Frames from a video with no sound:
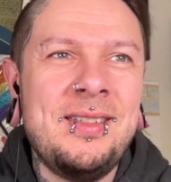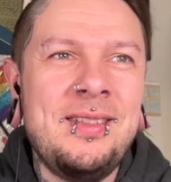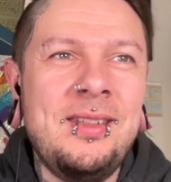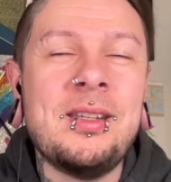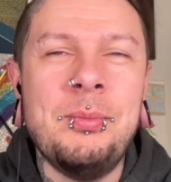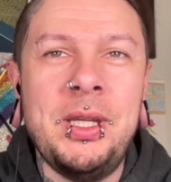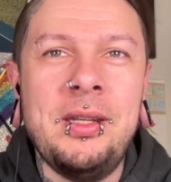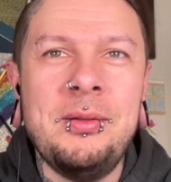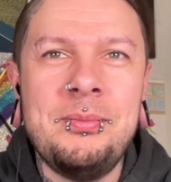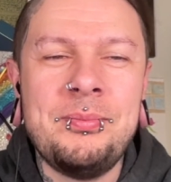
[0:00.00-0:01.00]
You can beat
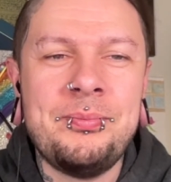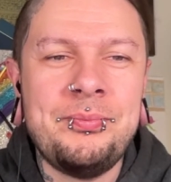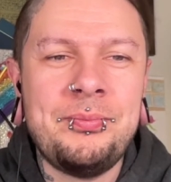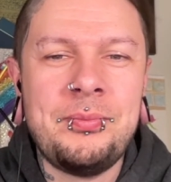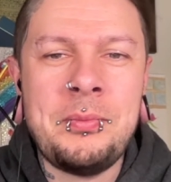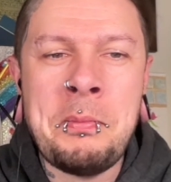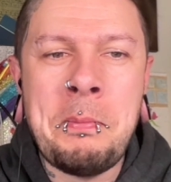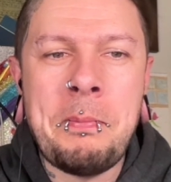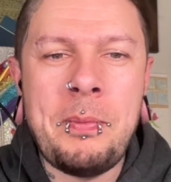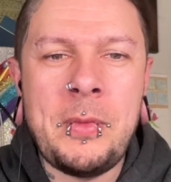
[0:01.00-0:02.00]
it.
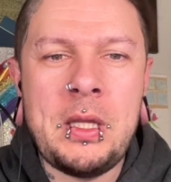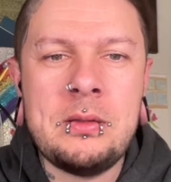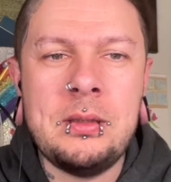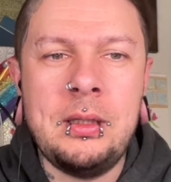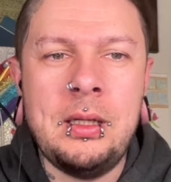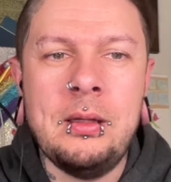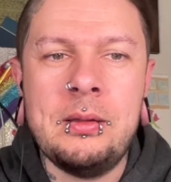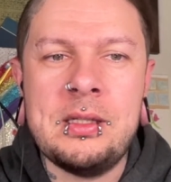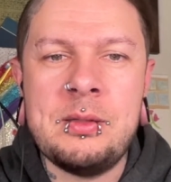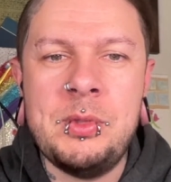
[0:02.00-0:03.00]
Check it out.
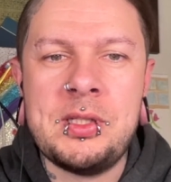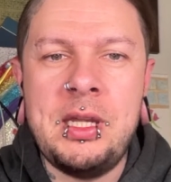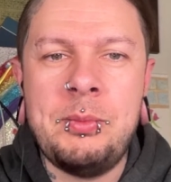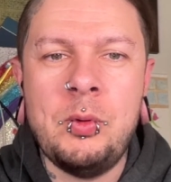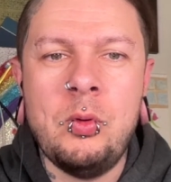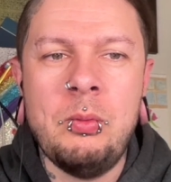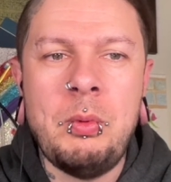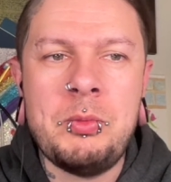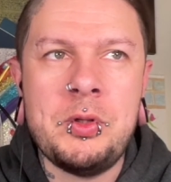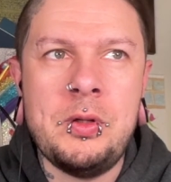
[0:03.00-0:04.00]
Got some Escape to
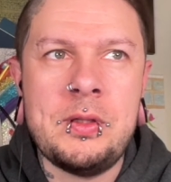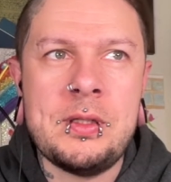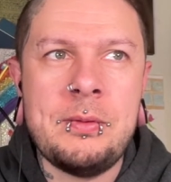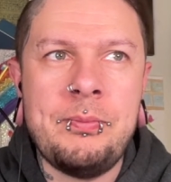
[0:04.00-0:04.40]
Orbem shirts.